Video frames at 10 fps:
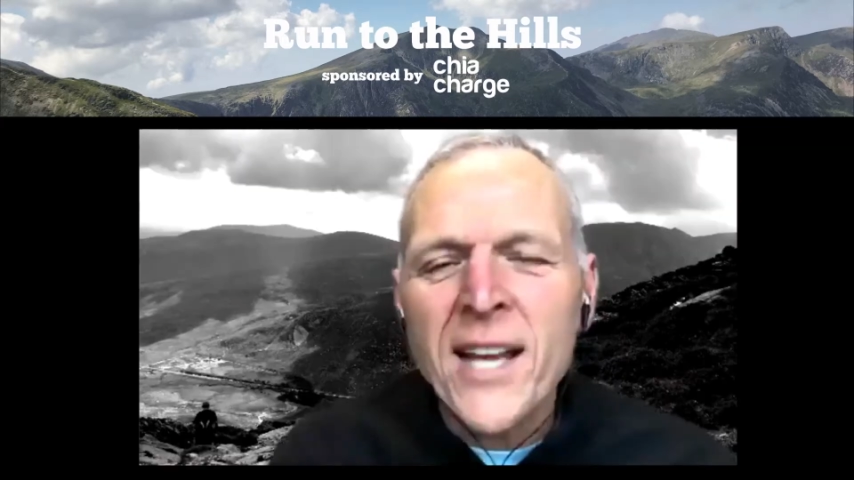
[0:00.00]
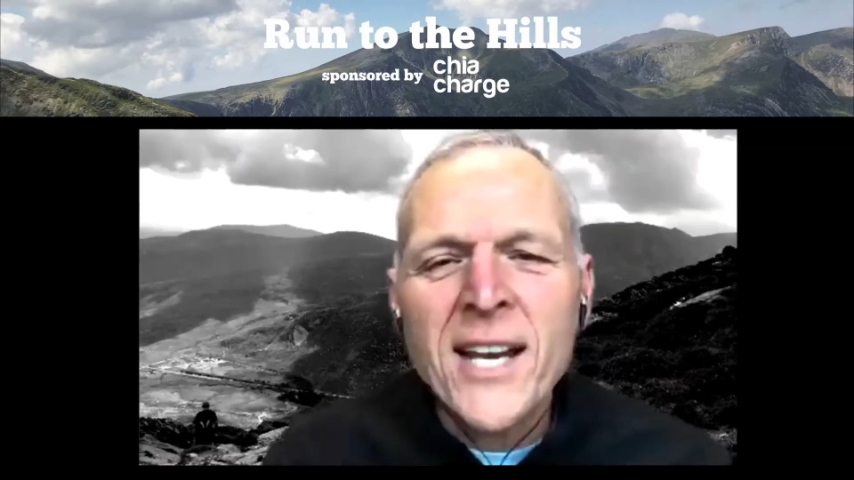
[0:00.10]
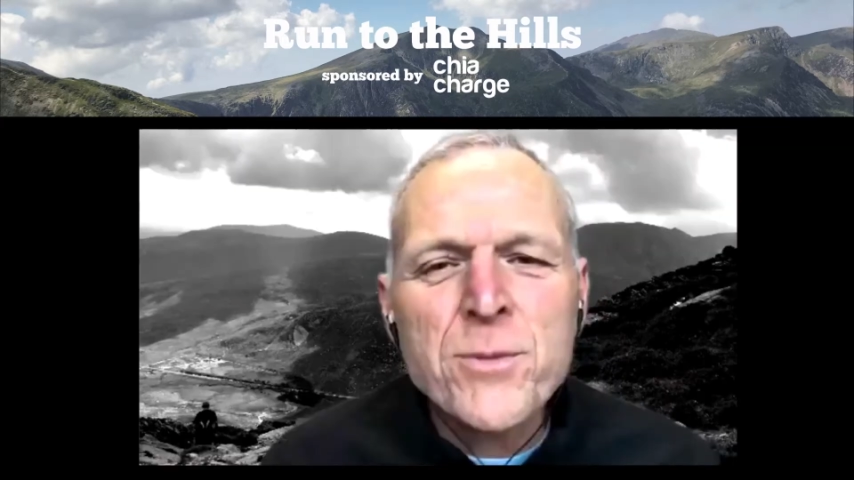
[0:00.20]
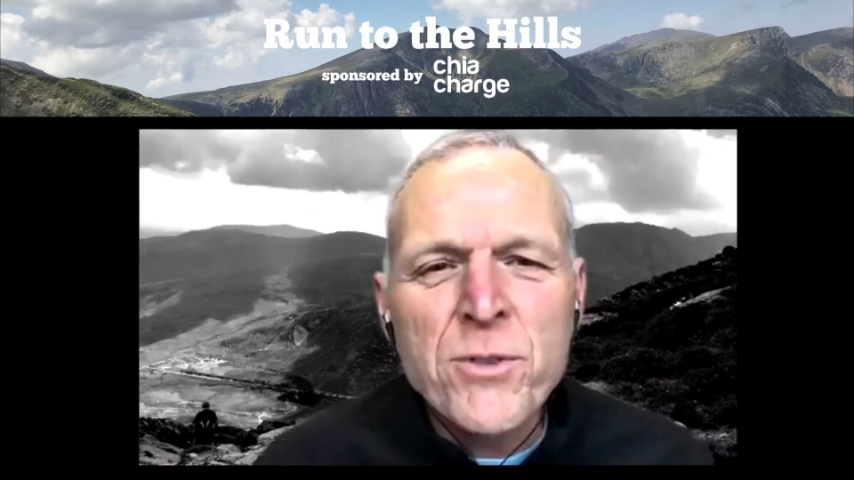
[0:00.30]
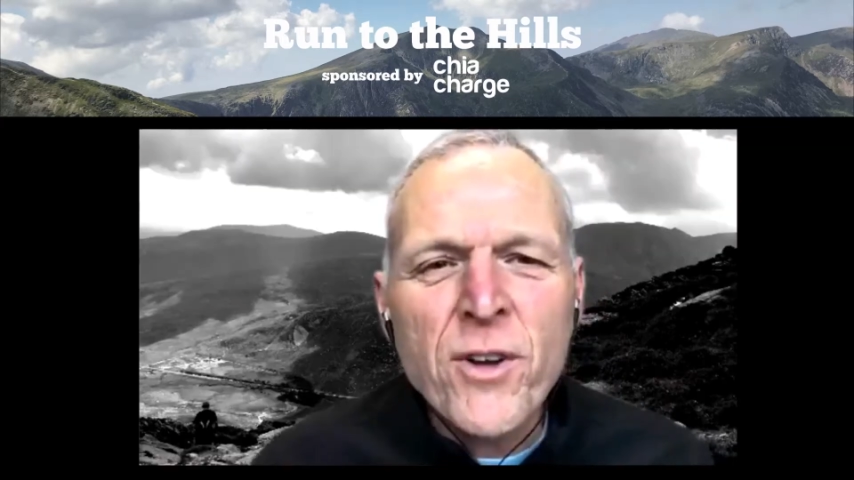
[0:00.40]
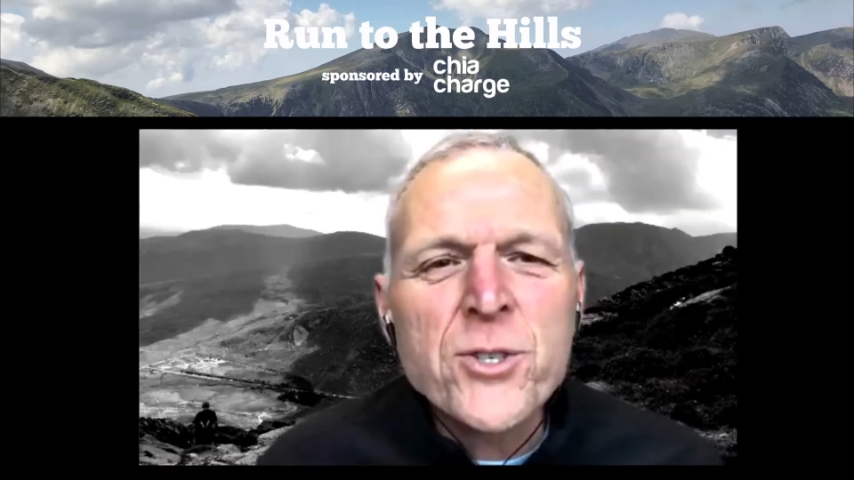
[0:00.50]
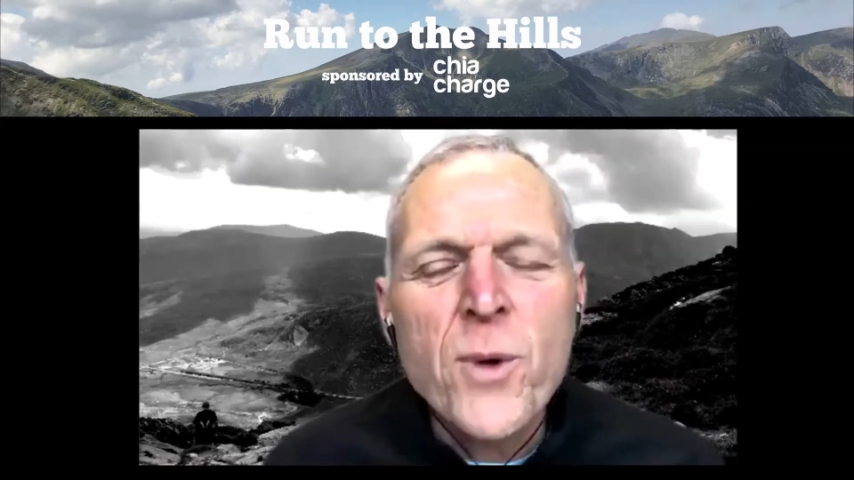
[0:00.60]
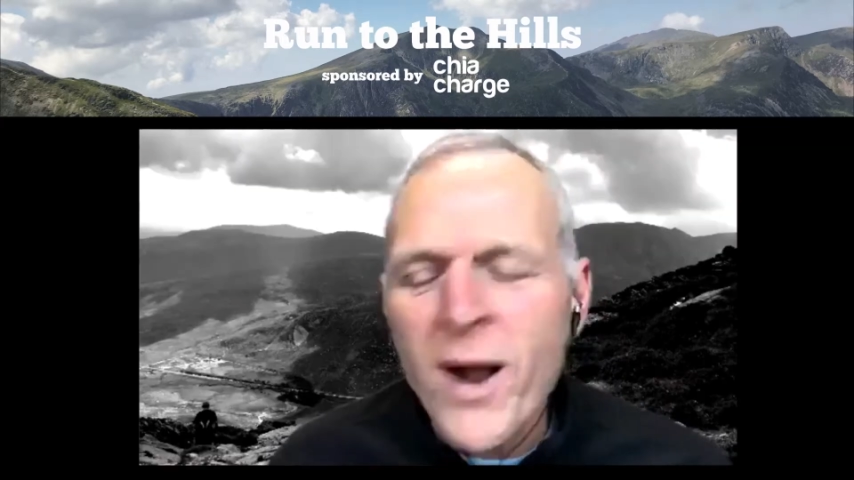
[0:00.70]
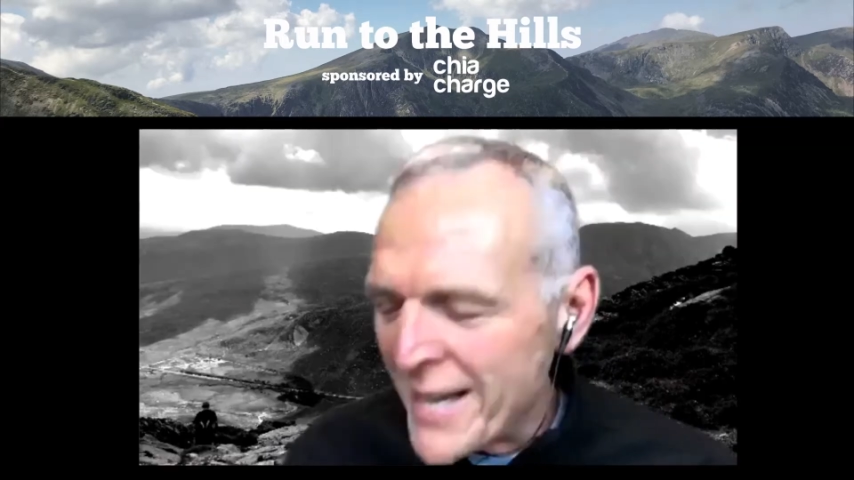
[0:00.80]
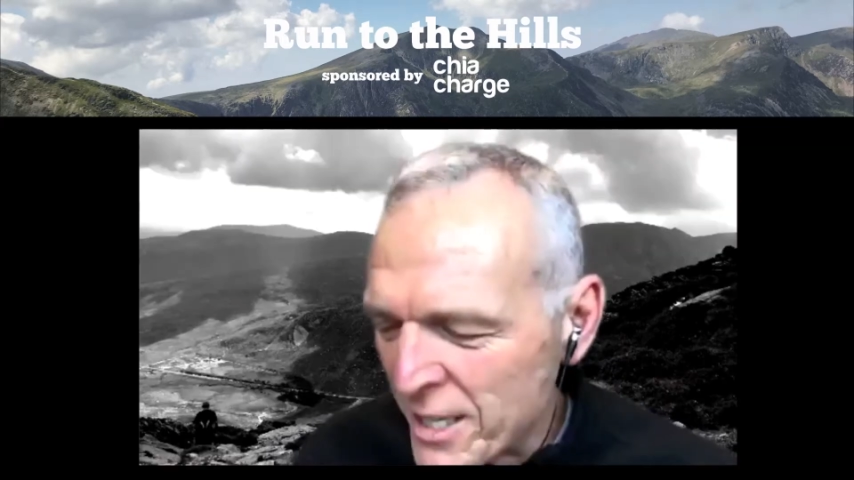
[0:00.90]
let's move on
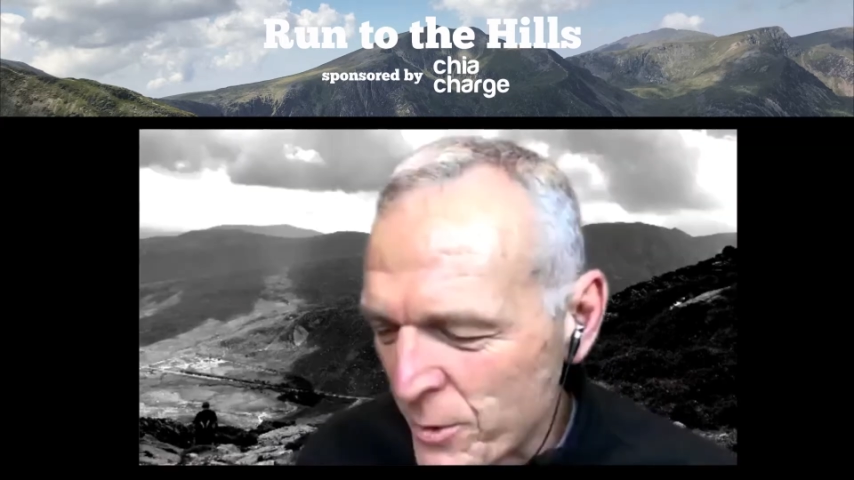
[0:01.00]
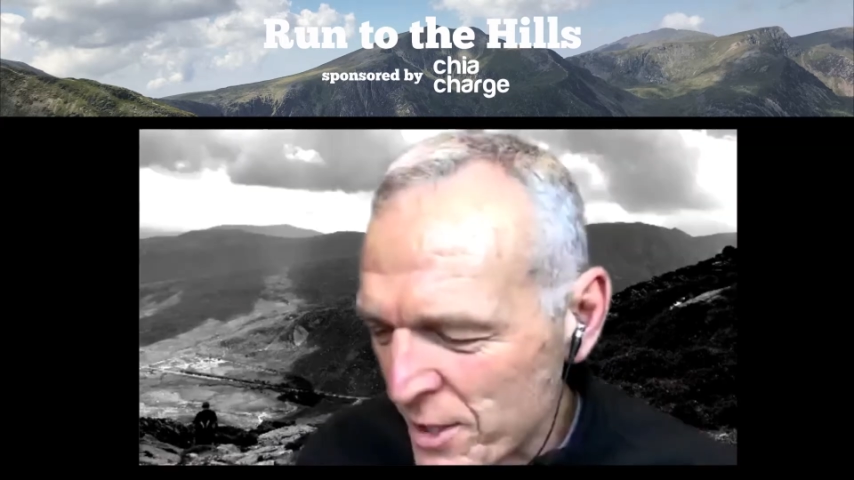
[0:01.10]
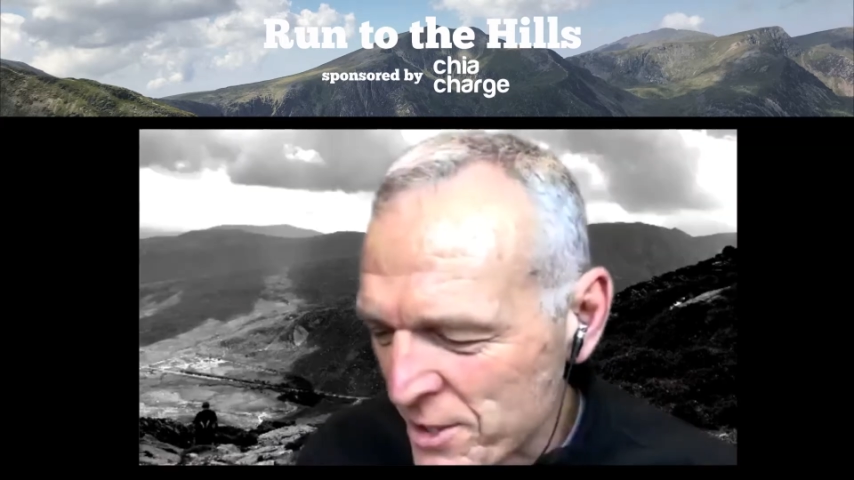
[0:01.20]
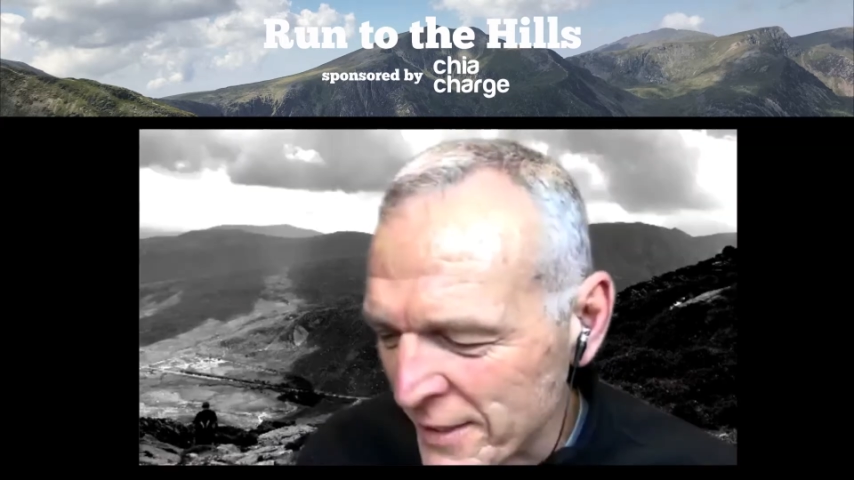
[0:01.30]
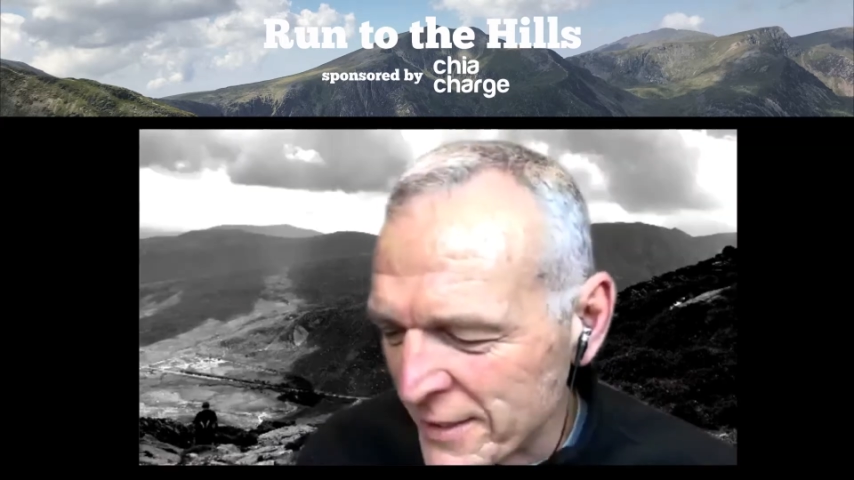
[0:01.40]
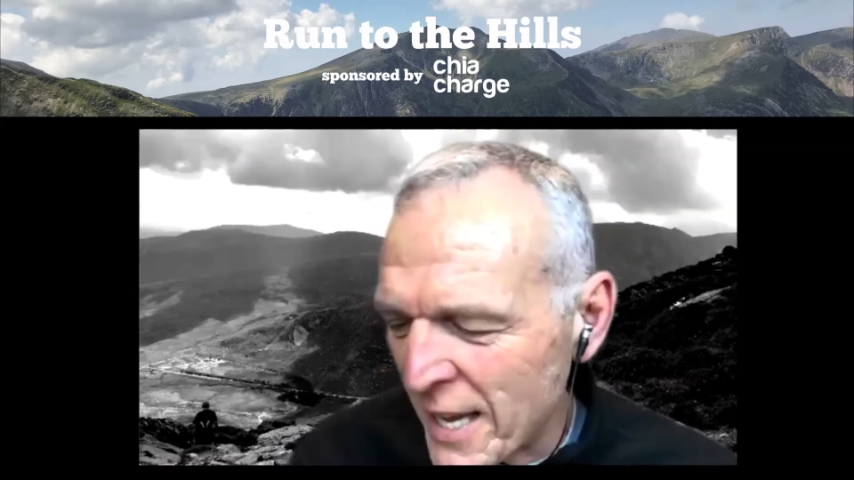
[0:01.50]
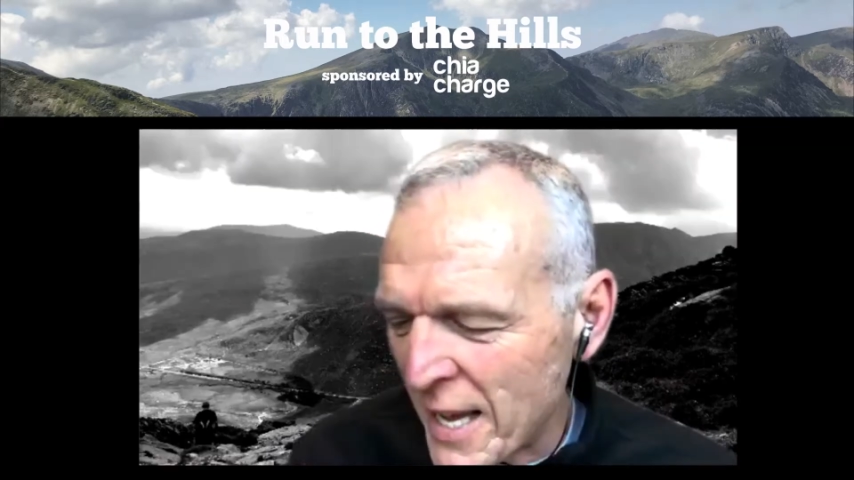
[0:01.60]
to our next question.